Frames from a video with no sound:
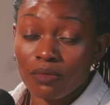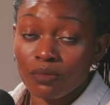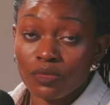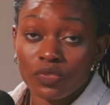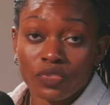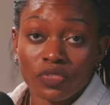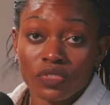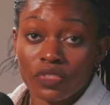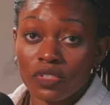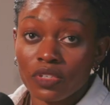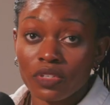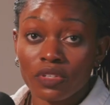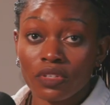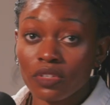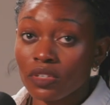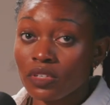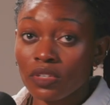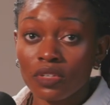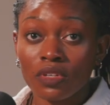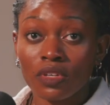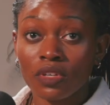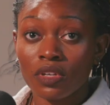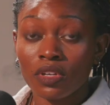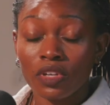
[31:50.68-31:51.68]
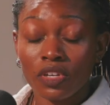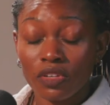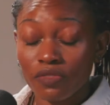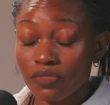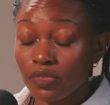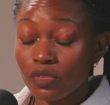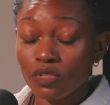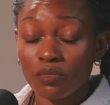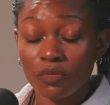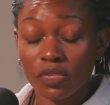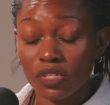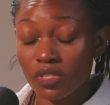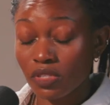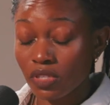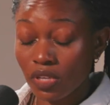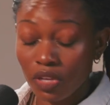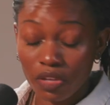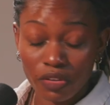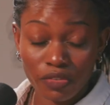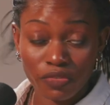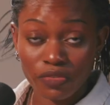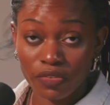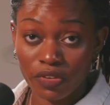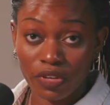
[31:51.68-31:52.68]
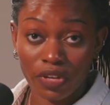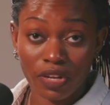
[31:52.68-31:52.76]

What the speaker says: I'm just going to confuse myself.